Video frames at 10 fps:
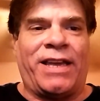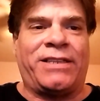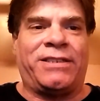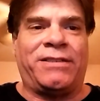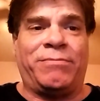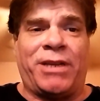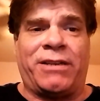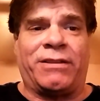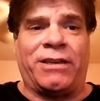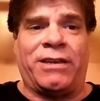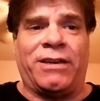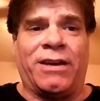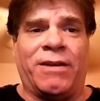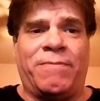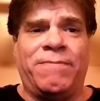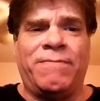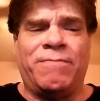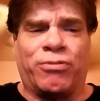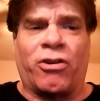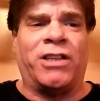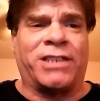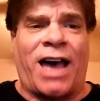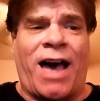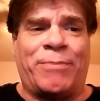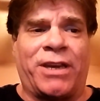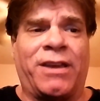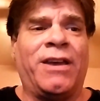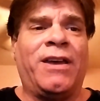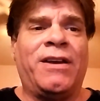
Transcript: That's admittedly a broad topic,